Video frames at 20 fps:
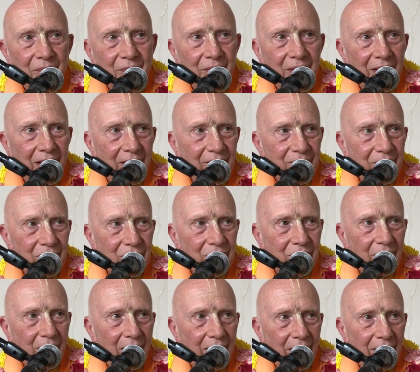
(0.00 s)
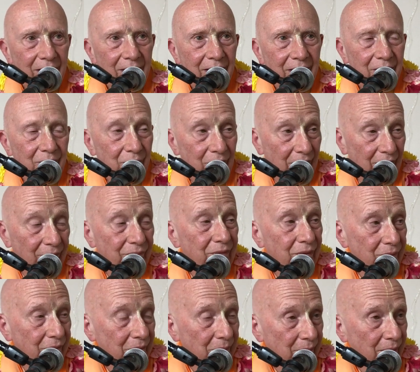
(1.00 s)
we have to try and we have
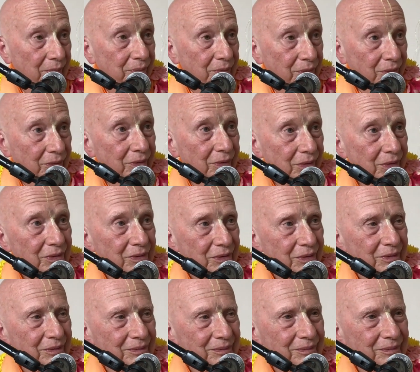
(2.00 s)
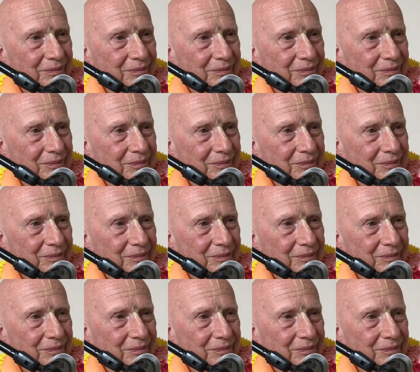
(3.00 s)
to remember Krishna.